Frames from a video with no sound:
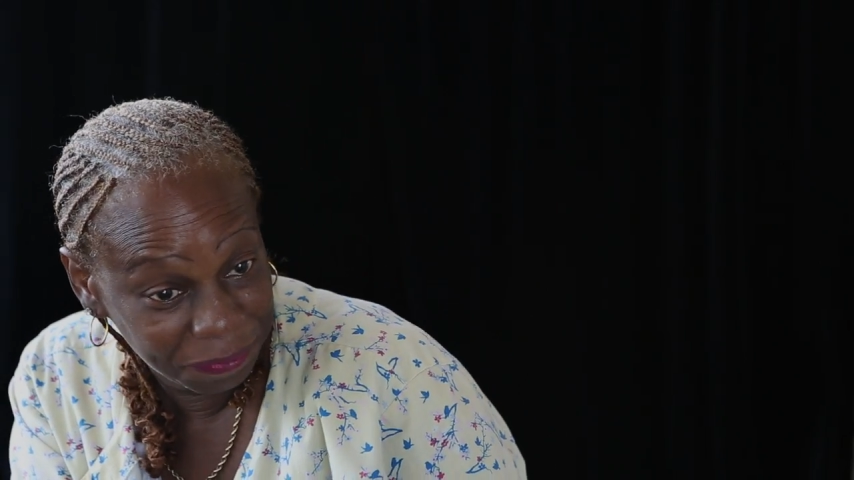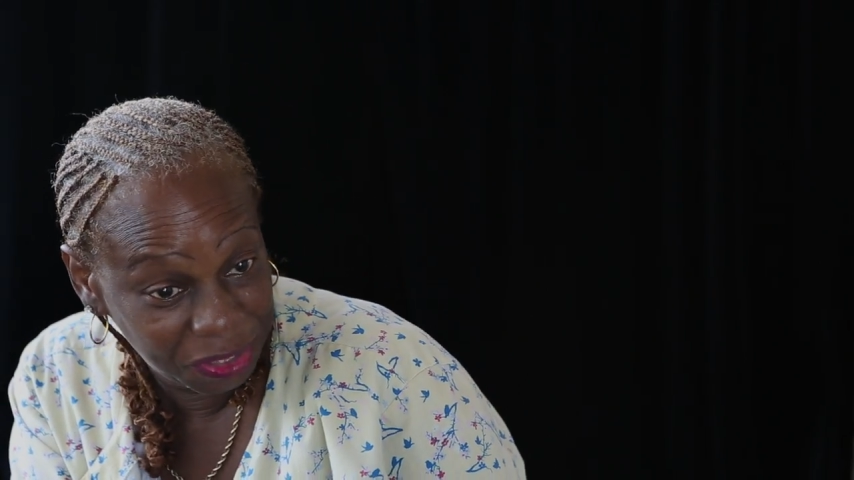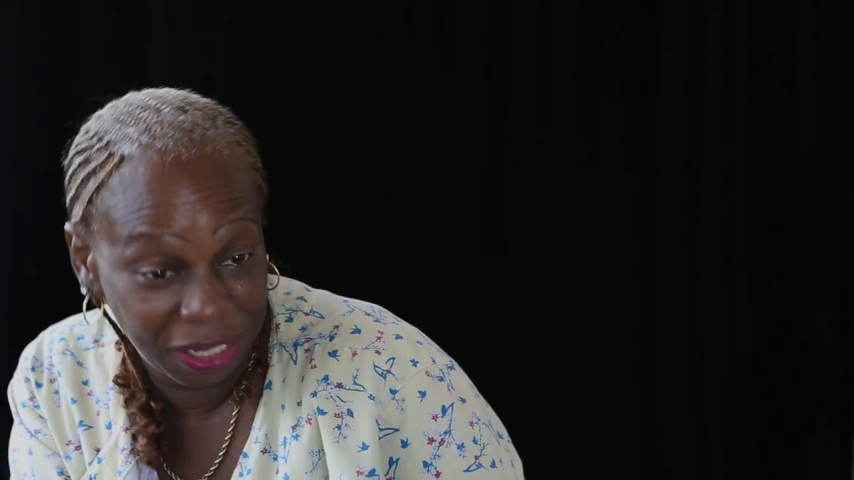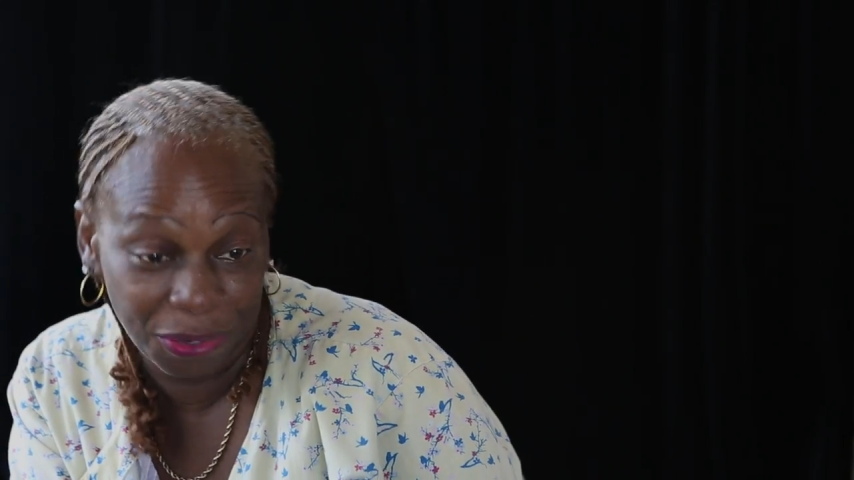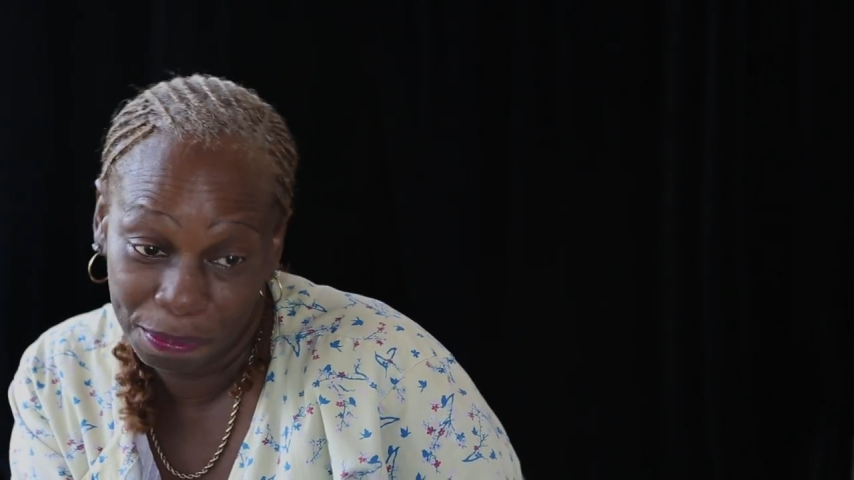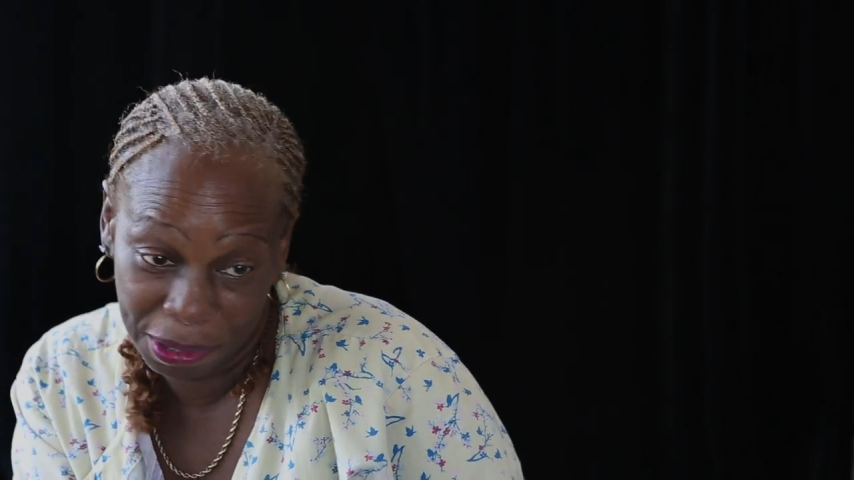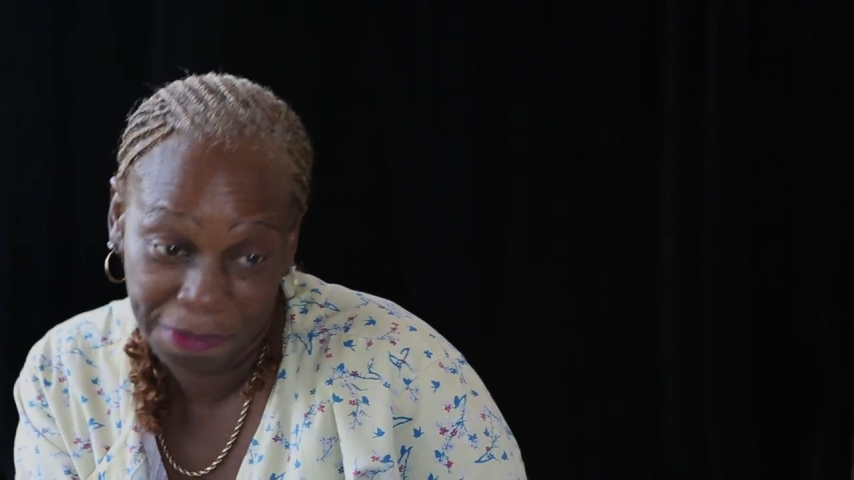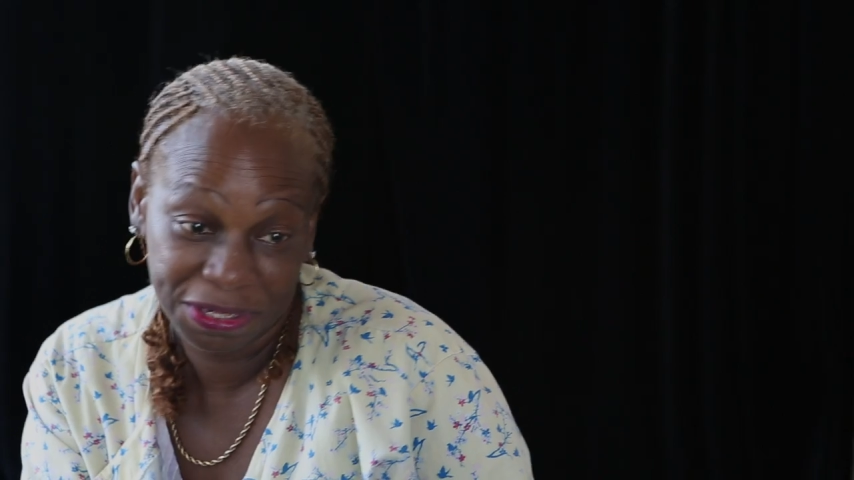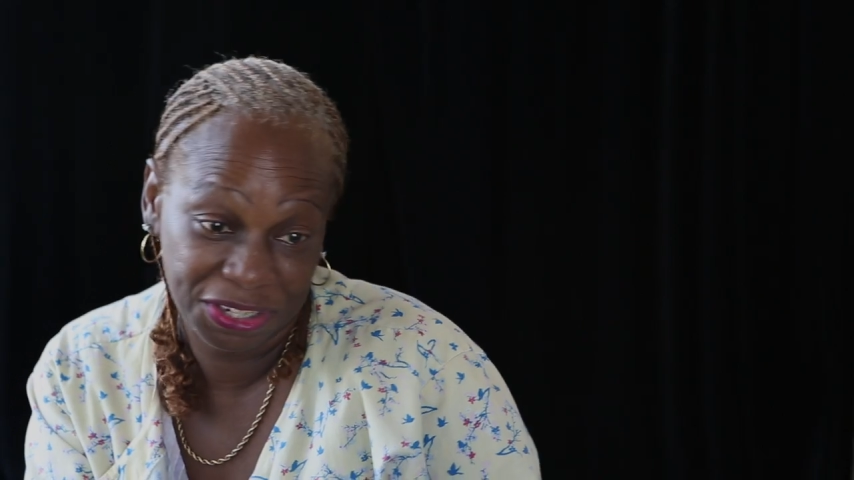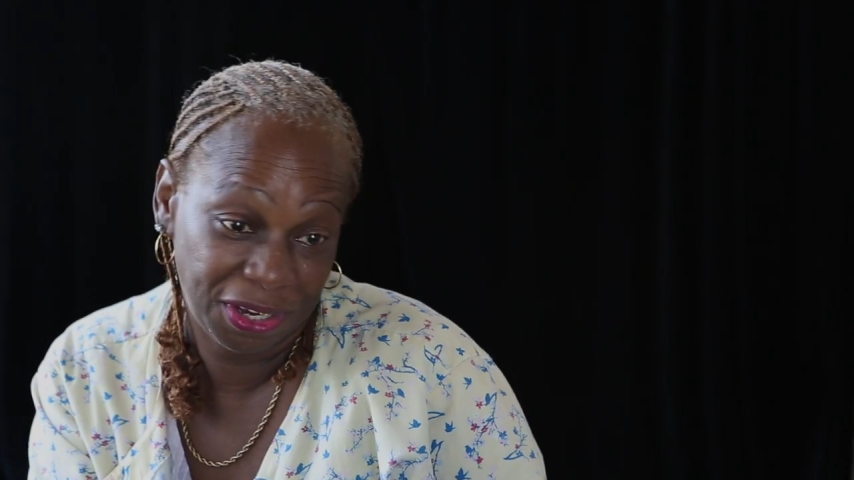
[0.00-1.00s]
Had to go
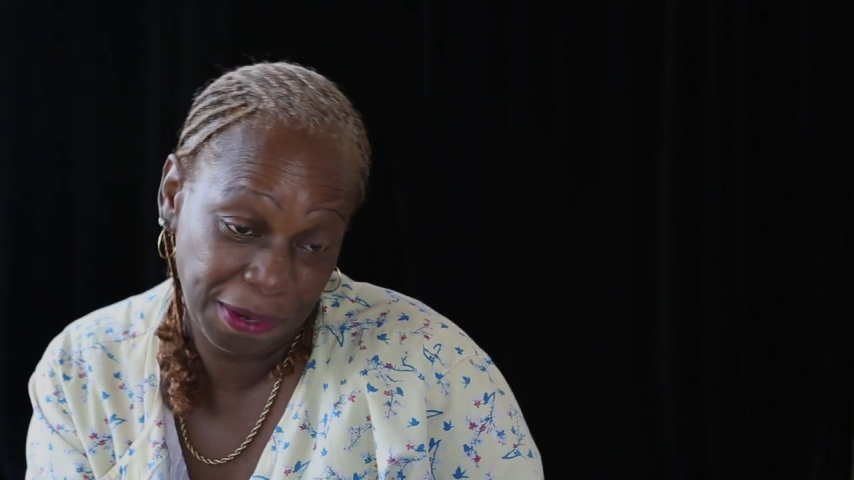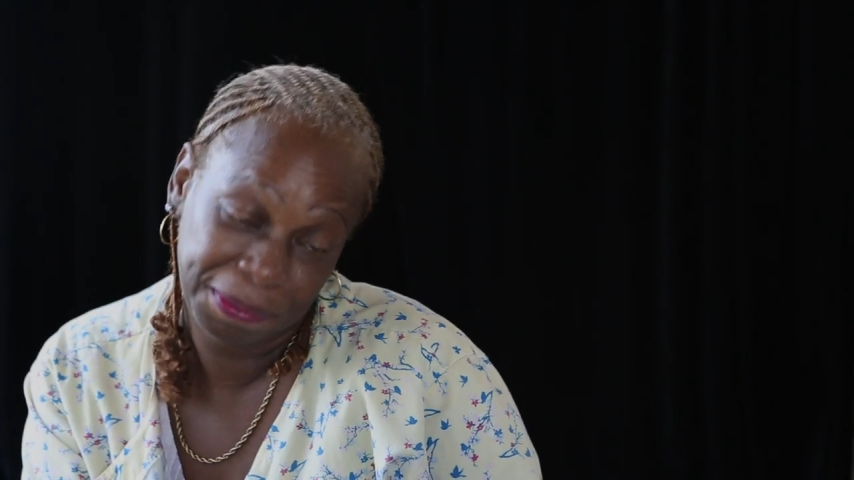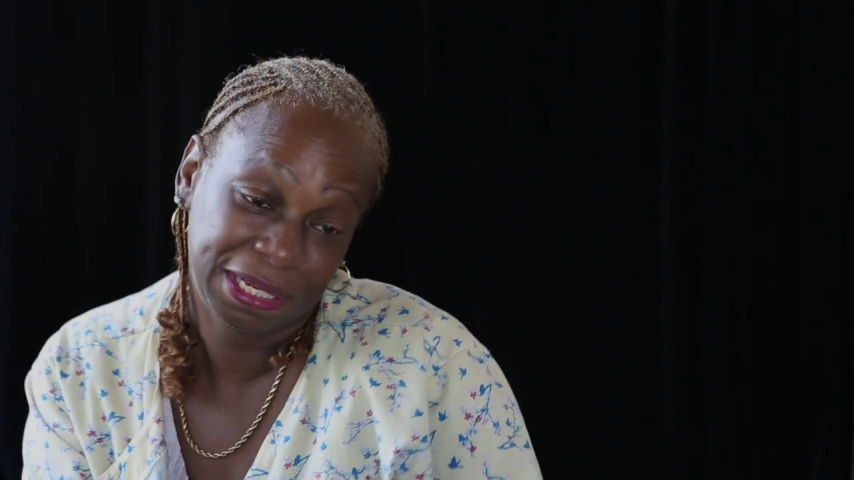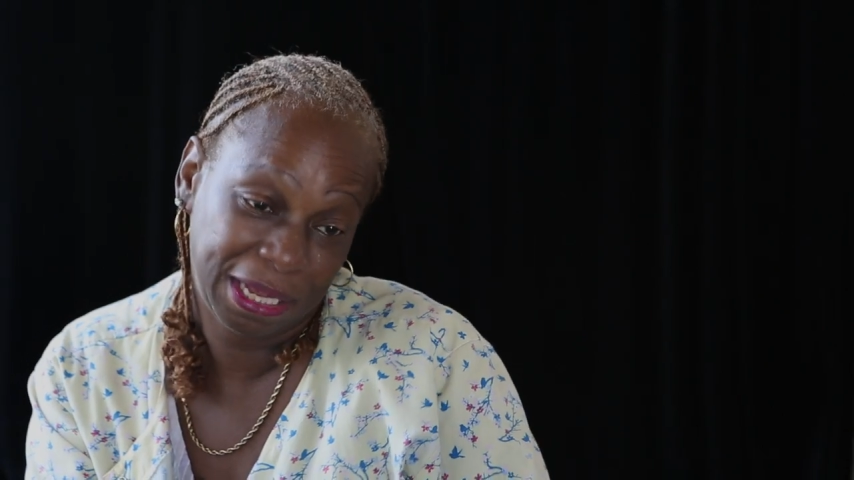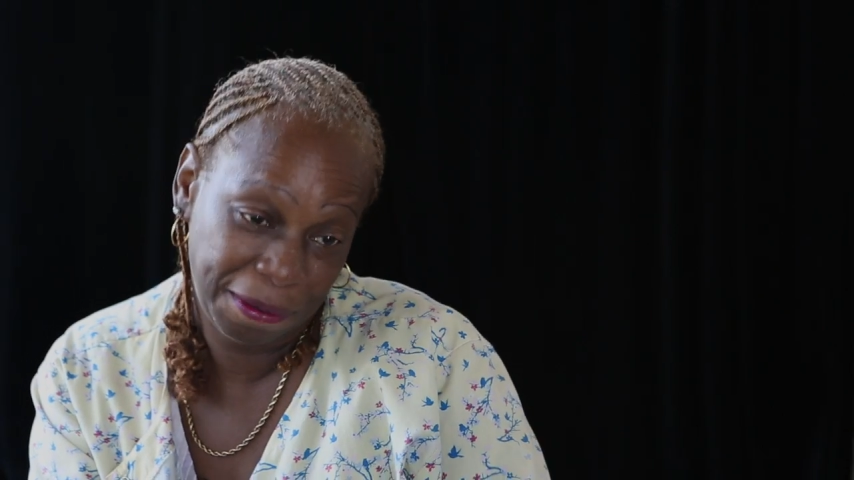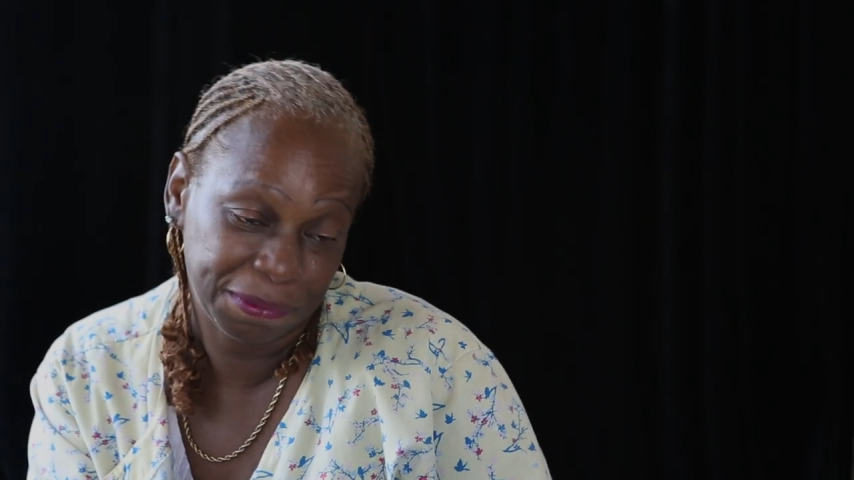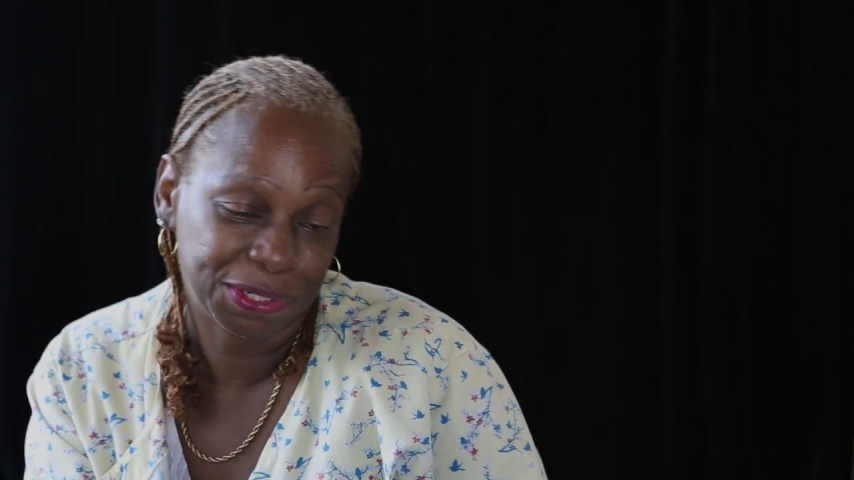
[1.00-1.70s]
pick my son up and take him to